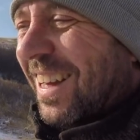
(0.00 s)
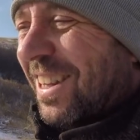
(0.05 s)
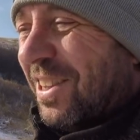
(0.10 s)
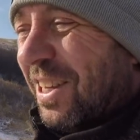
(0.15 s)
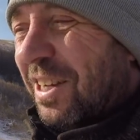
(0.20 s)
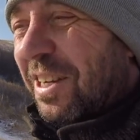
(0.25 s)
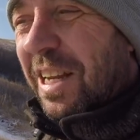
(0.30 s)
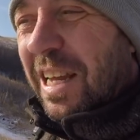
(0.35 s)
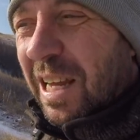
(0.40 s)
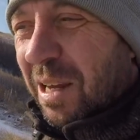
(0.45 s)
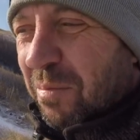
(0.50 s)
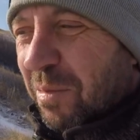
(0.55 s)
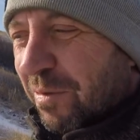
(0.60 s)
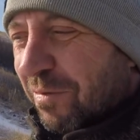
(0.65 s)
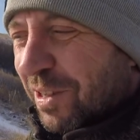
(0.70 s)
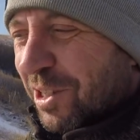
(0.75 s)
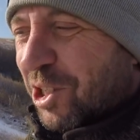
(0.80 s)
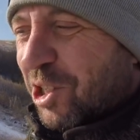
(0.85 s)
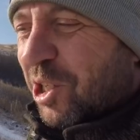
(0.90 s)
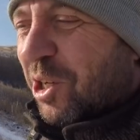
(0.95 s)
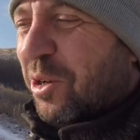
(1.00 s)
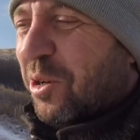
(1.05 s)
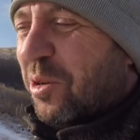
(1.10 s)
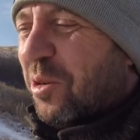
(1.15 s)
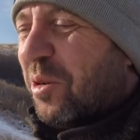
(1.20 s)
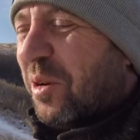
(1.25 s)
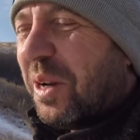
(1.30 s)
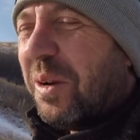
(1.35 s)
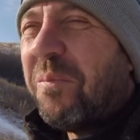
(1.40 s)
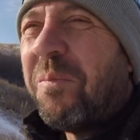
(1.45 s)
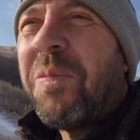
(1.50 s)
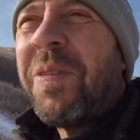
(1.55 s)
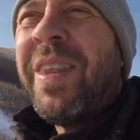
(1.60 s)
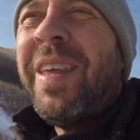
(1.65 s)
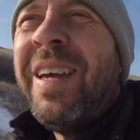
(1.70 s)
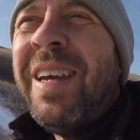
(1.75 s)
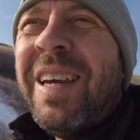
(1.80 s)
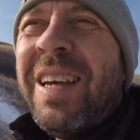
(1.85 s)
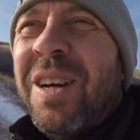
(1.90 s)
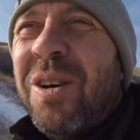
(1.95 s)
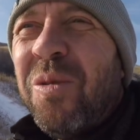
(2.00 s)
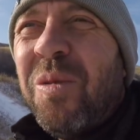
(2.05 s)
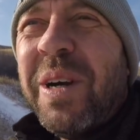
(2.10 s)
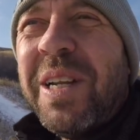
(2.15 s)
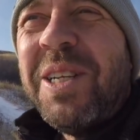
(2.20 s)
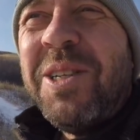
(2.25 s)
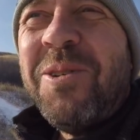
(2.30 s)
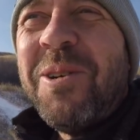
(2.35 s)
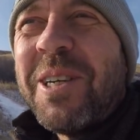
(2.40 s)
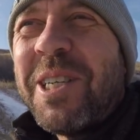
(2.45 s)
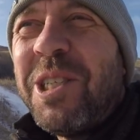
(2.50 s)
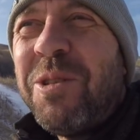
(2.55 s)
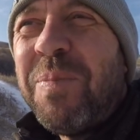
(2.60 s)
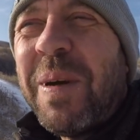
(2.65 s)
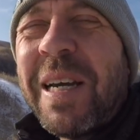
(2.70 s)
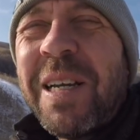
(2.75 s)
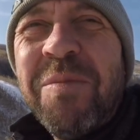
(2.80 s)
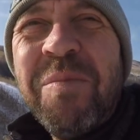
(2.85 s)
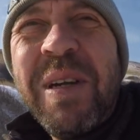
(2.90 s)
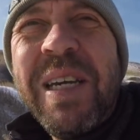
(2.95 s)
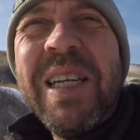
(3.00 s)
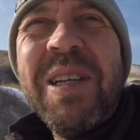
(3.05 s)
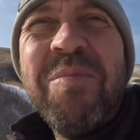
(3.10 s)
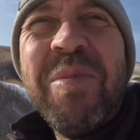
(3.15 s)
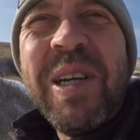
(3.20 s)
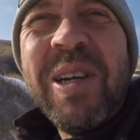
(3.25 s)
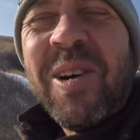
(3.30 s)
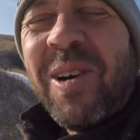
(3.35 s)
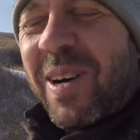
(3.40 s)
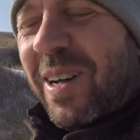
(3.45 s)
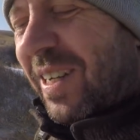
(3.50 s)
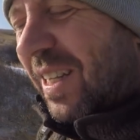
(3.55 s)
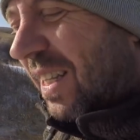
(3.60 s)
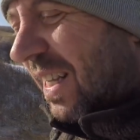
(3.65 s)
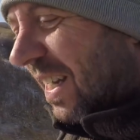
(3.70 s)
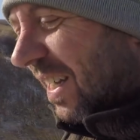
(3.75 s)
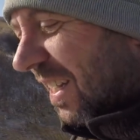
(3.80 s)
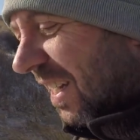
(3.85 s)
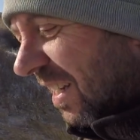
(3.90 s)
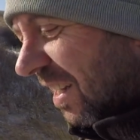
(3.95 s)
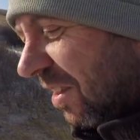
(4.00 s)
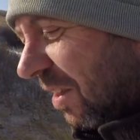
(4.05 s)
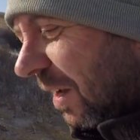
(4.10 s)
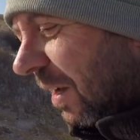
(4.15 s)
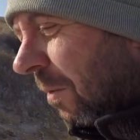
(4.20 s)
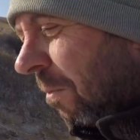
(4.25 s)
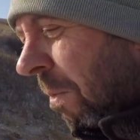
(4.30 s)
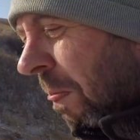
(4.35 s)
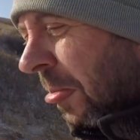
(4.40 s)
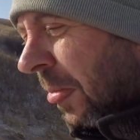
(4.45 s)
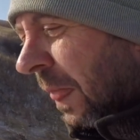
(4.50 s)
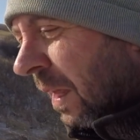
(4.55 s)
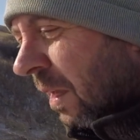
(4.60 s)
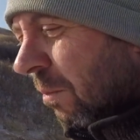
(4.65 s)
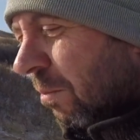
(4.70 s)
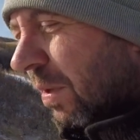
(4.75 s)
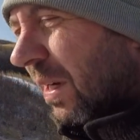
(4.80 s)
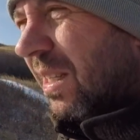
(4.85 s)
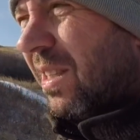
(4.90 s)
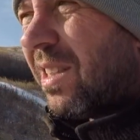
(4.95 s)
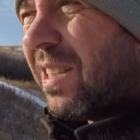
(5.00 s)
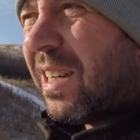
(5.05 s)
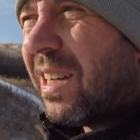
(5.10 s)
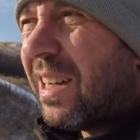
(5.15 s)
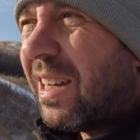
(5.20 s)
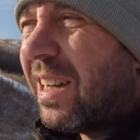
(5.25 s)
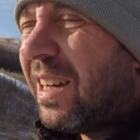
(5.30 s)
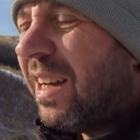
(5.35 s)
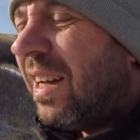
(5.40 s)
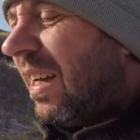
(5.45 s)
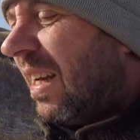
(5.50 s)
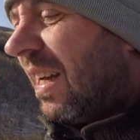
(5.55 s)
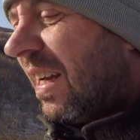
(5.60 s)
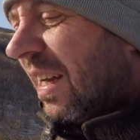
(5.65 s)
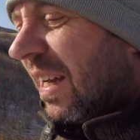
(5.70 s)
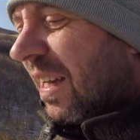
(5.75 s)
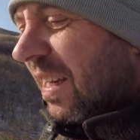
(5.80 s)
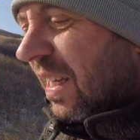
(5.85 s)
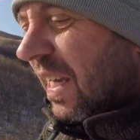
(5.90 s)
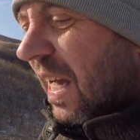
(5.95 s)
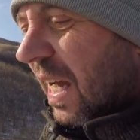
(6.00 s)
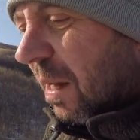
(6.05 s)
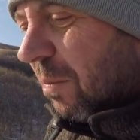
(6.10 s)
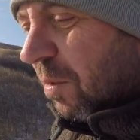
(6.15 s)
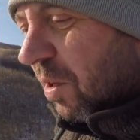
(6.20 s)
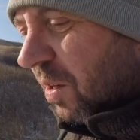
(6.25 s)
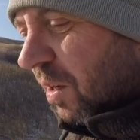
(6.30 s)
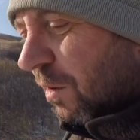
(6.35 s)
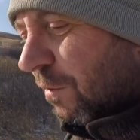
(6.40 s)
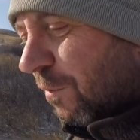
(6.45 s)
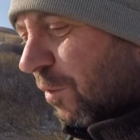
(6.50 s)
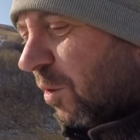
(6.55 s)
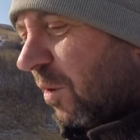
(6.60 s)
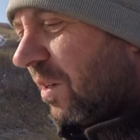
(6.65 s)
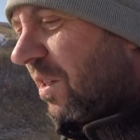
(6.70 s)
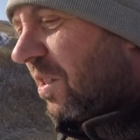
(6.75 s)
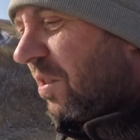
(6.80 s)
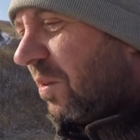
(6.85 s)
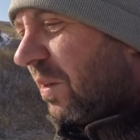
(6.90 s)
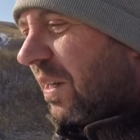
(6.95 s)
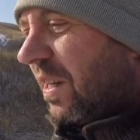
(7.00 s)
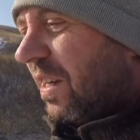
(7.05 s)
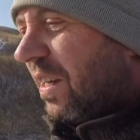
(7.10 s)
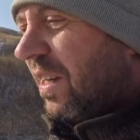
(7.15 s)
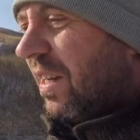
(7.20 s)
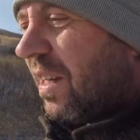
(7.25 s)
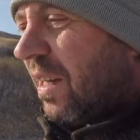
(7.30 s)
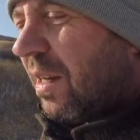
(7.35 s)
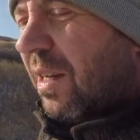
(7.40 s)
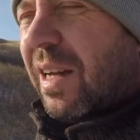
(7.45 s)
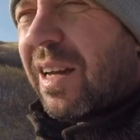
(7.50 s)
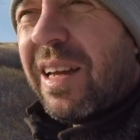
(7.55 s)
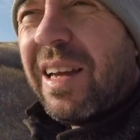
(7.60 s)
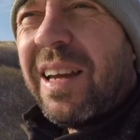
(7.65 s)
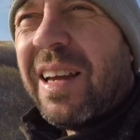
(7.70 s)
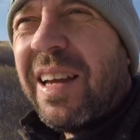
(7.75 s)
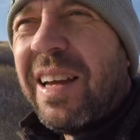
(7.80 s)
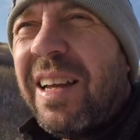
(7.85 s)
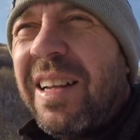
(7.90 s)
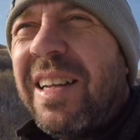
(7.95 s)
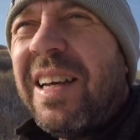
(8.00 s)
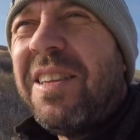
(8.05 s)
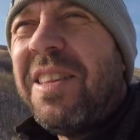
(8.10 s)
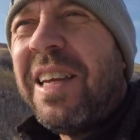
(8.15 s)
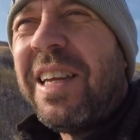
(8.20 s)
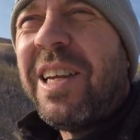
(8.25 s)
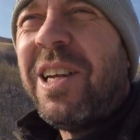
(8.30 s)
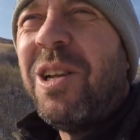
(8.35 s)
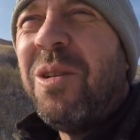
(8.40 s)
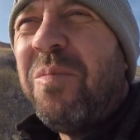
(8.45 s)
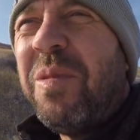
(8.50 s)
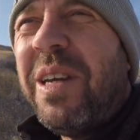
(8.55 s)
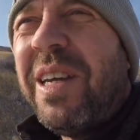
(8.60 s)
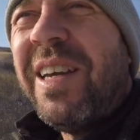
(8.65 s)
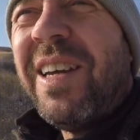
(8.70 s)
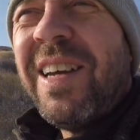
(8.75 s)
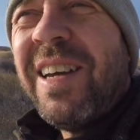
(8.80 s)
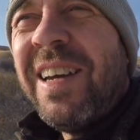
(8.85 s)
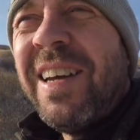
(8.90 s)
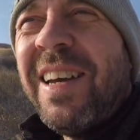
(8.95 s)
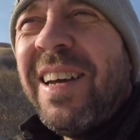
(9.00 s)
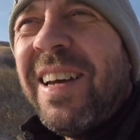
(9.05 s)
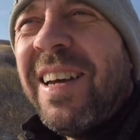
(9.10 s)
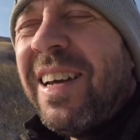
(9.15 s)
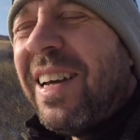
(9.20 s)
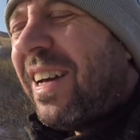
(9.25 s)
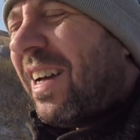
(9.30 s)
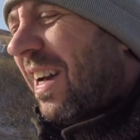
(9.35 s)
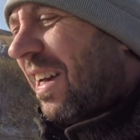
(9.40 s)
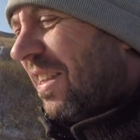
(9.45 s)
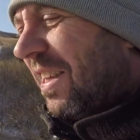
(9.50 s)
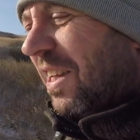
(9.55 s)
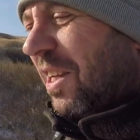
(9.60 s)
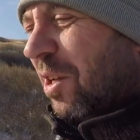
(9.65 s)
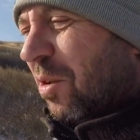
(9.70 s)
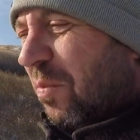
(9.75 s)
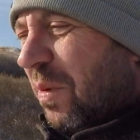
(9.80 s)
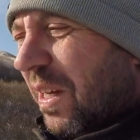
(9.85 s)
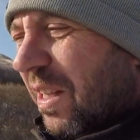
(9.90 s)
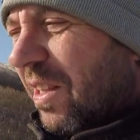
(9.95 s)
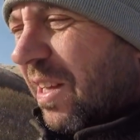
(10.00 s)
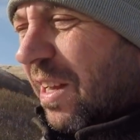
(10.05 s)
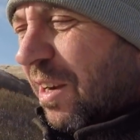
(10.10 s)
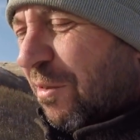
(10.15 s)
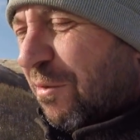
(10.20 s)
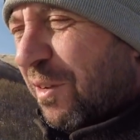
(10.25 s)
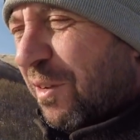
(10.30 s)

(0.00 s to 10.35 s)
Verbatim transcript: the name of the show and when to expect me to be on and that kind of thing. But yeah, I'm looking forward to it, and I think it'll be a lot of